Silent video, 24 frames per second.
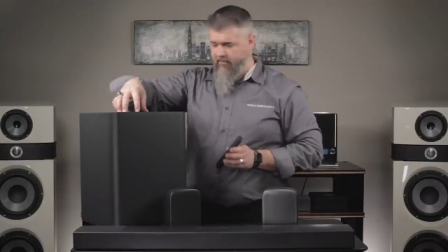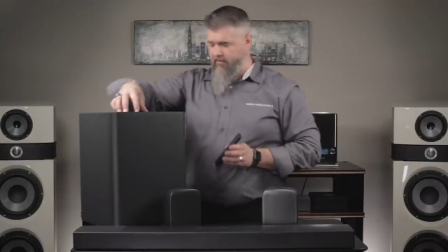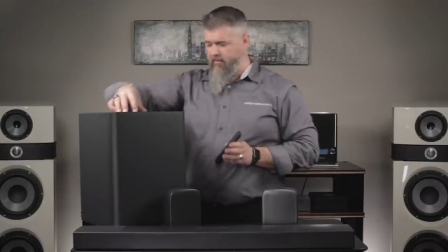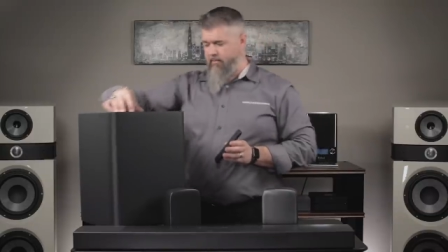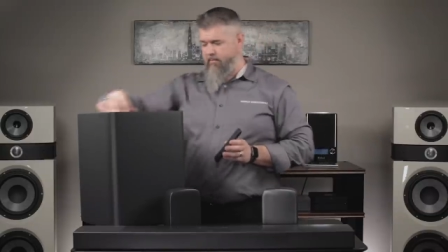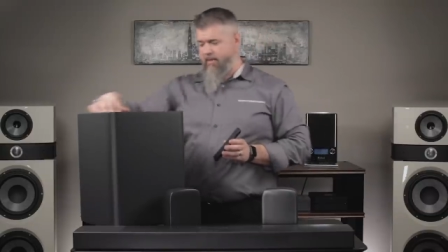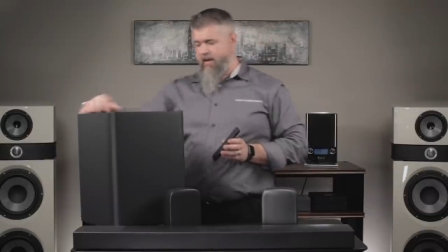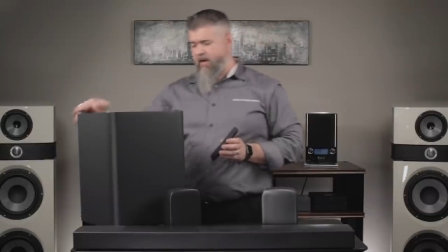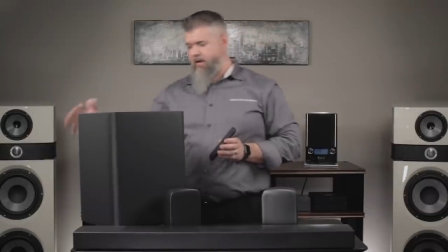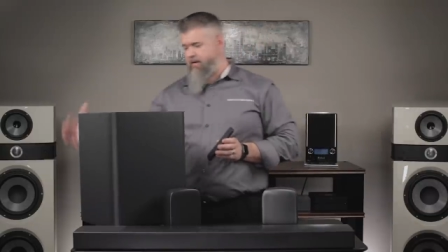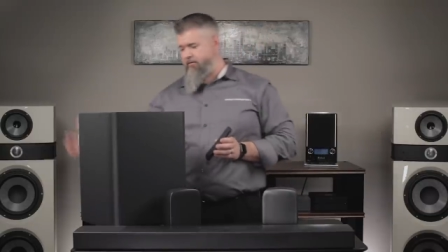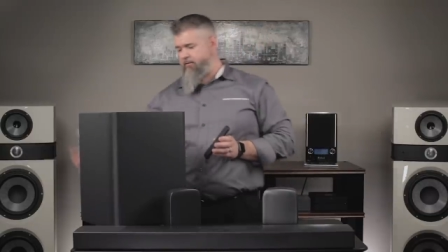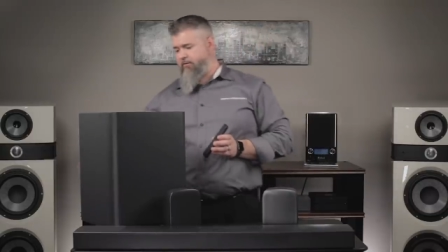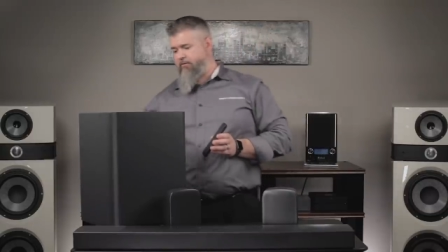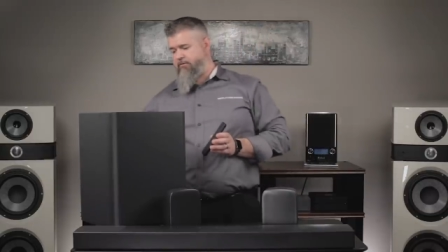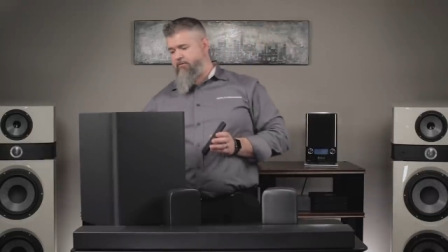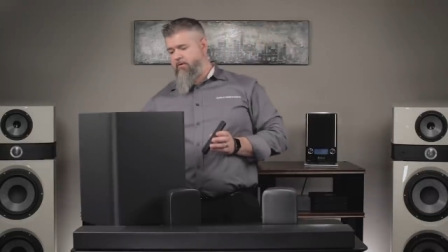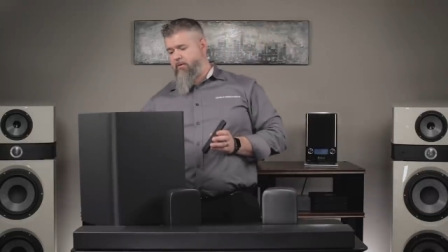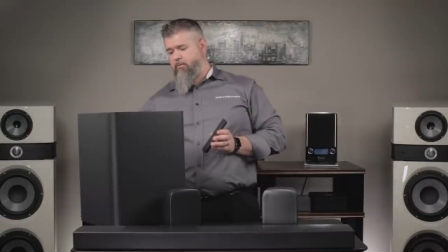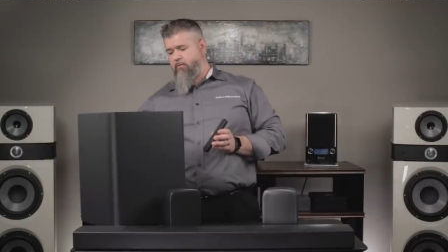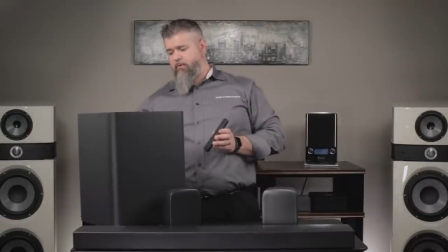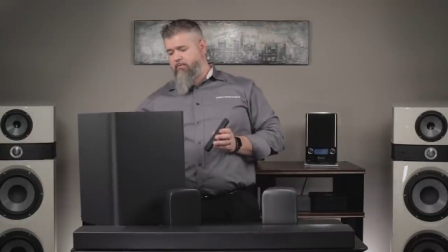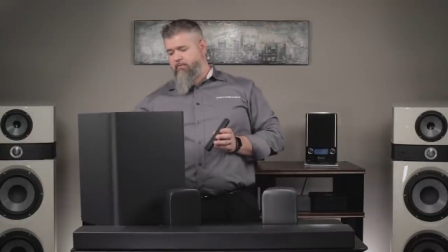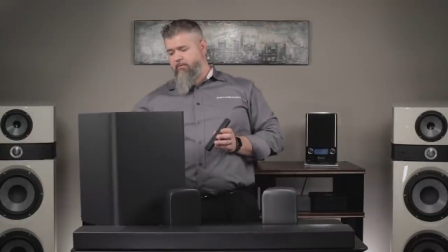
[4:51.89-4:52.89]
On the back of your
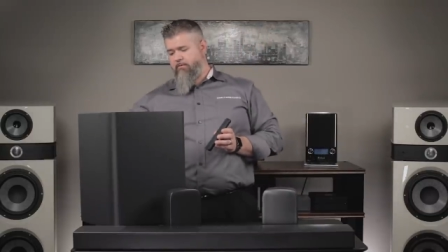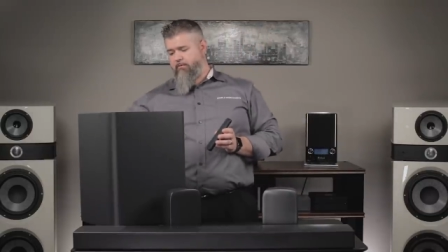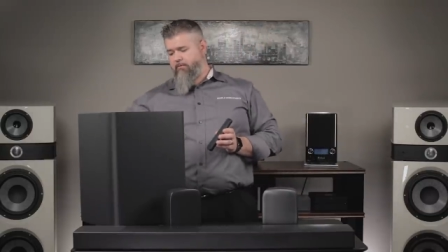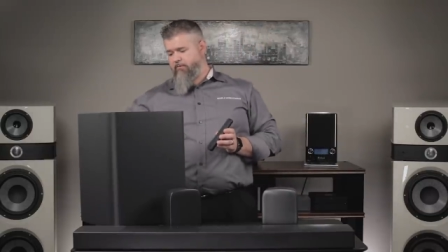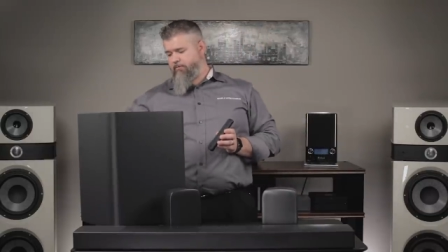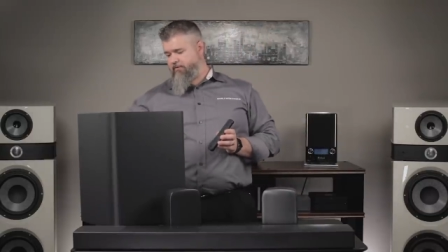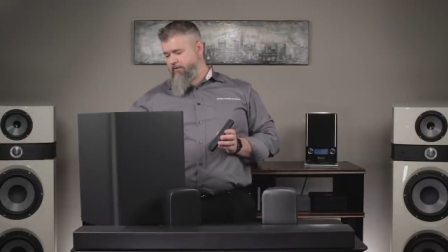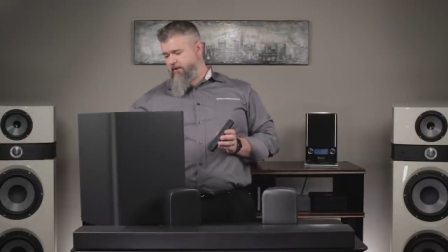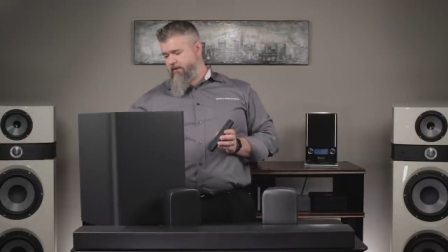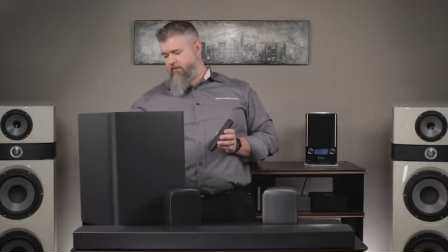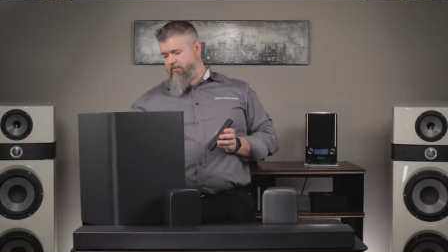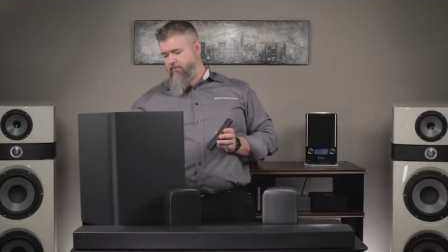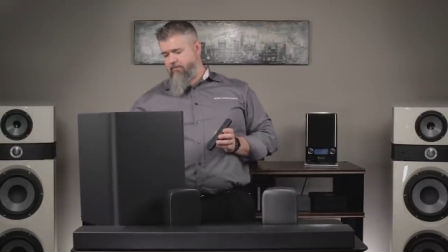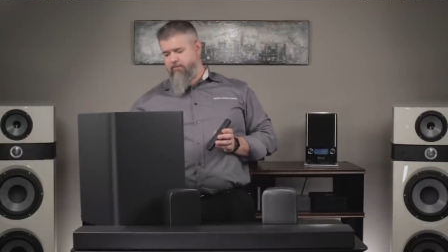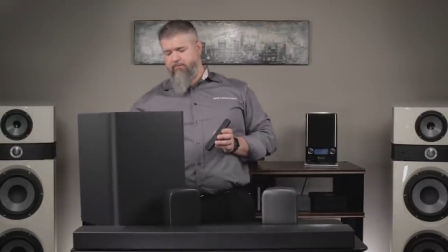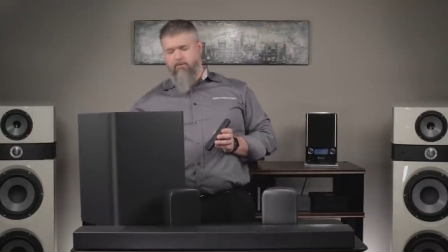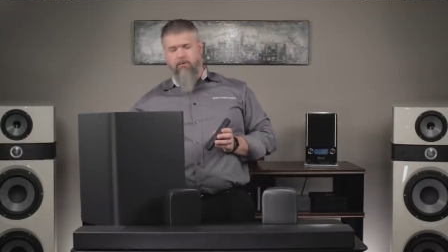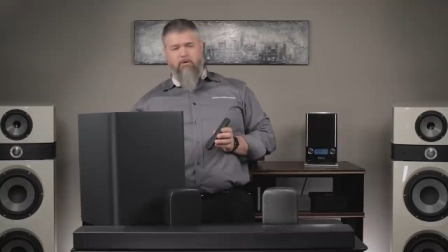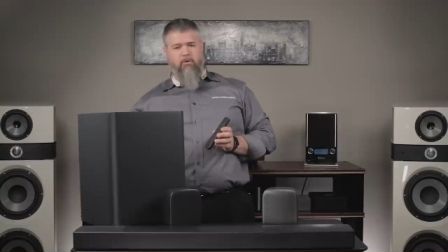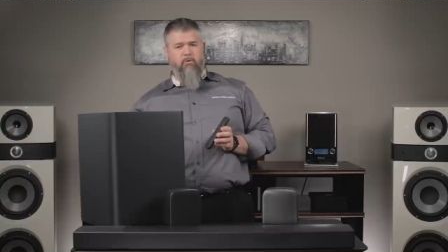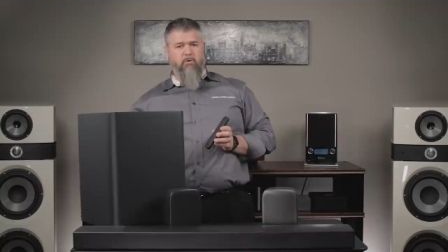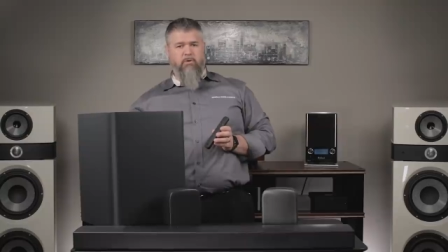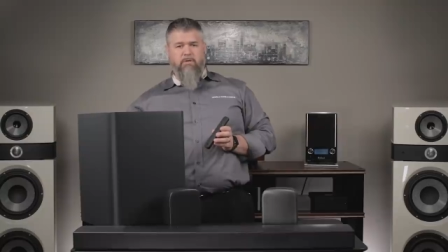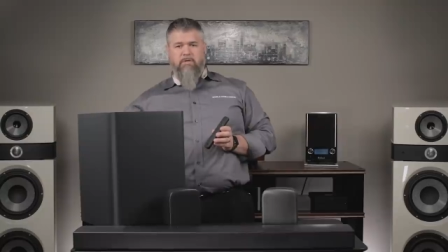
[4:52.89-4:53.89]
subwoofer, there's here, there's
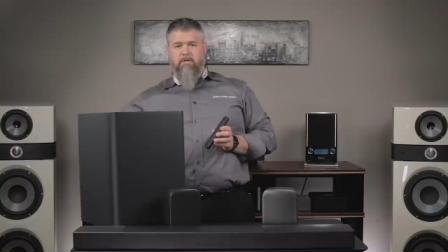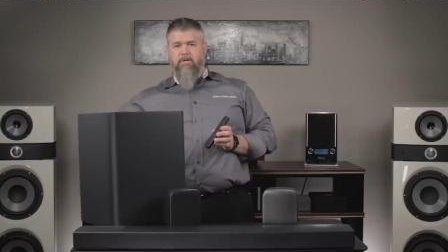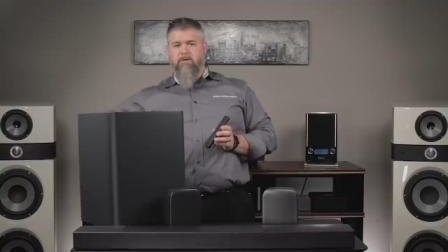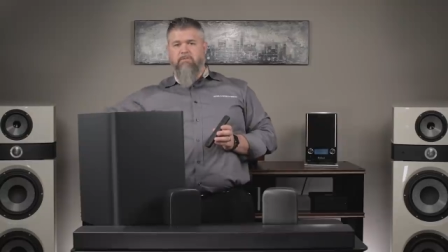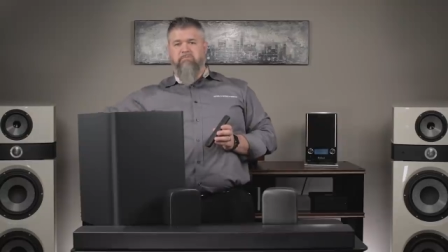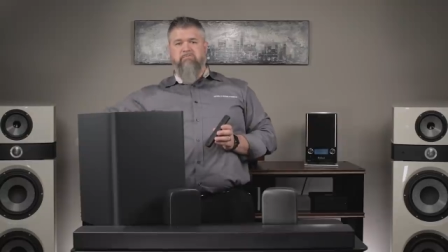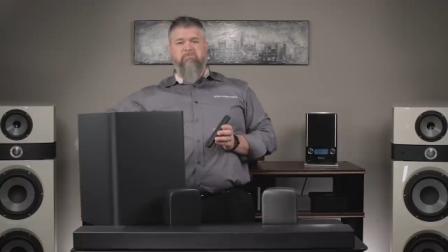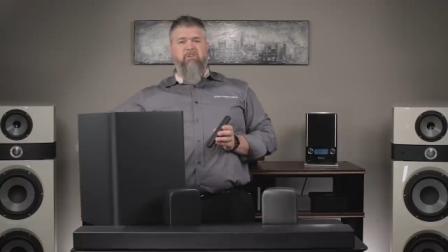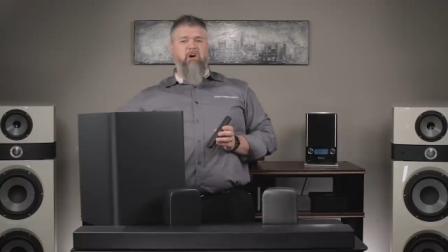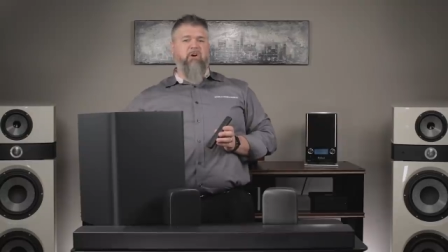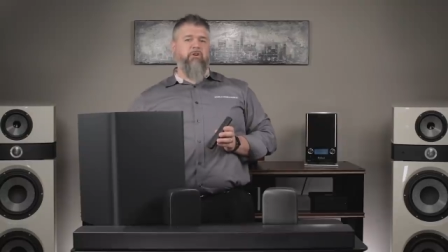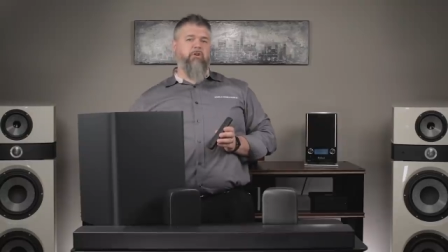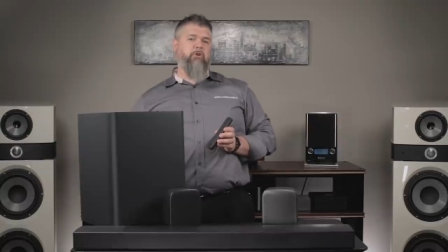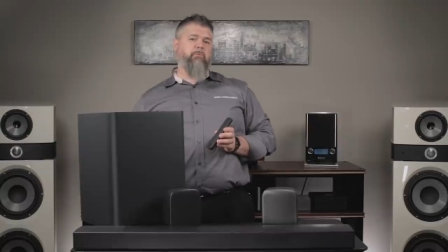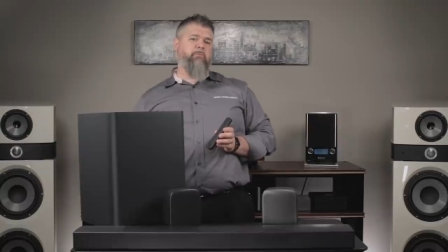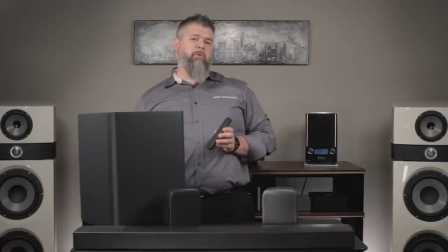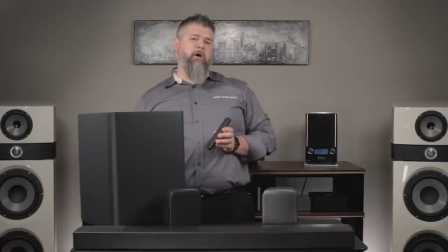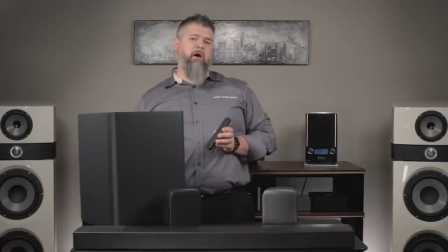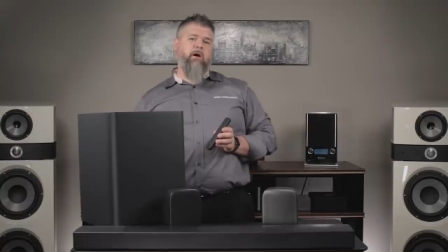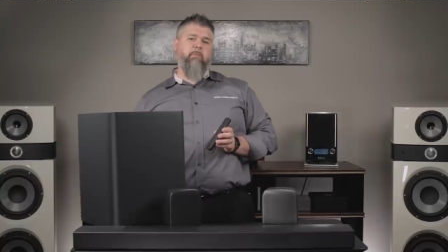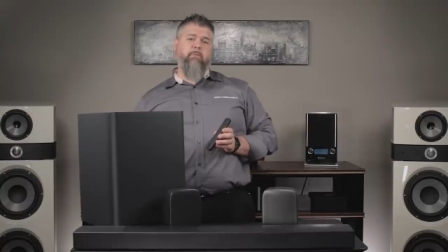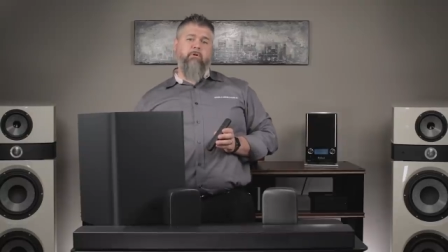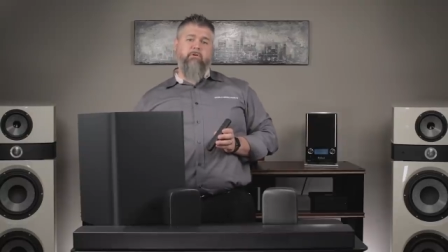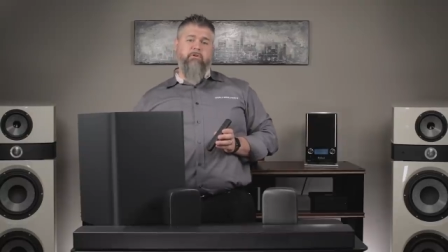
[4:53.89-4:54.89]
no volume
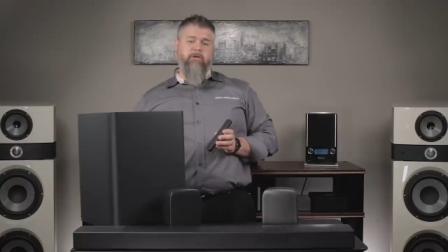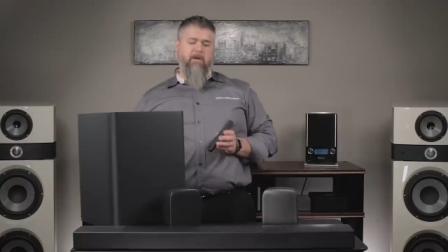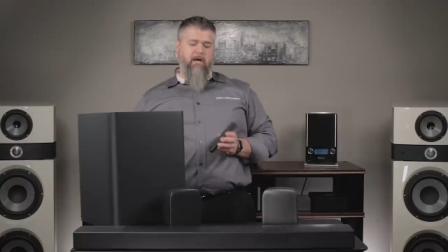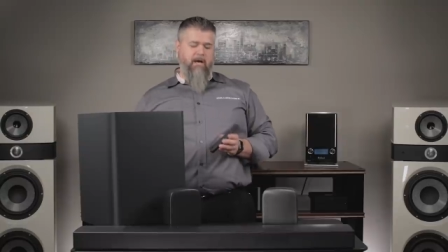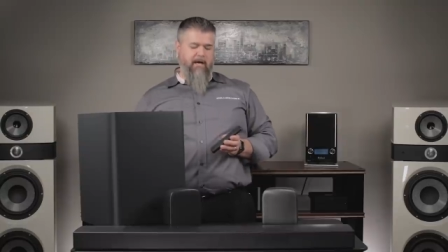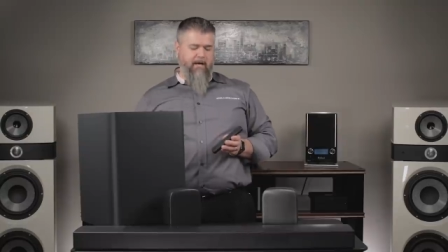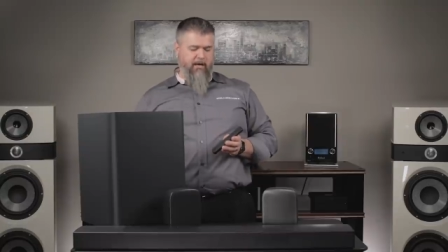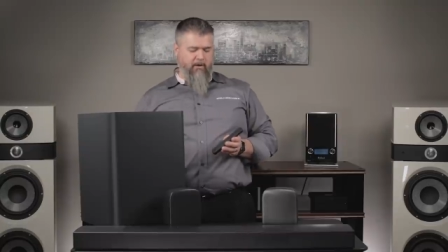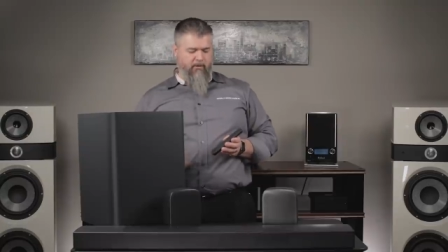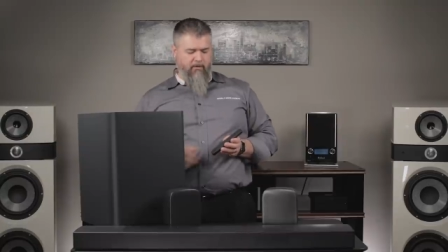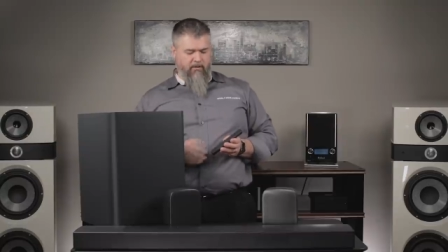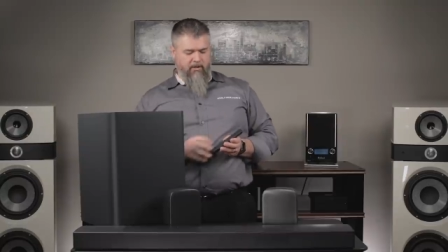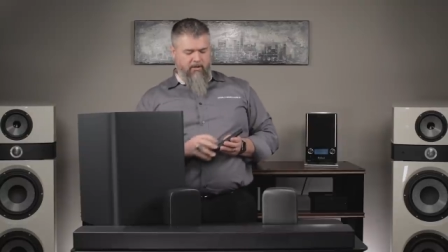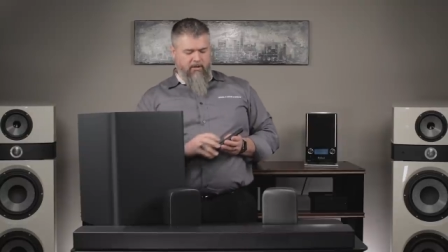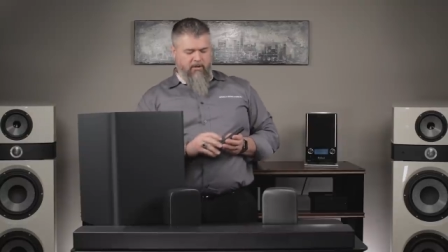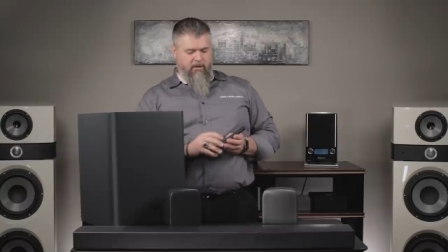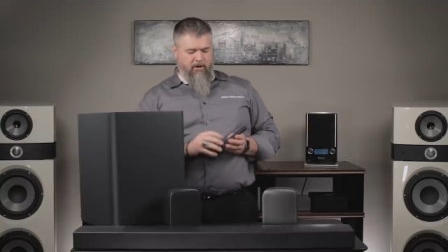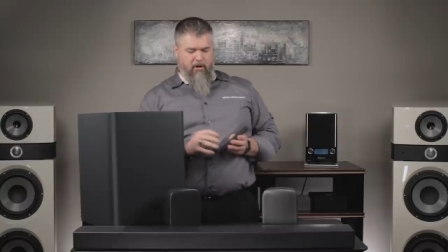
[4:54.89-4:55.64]
knob or dial.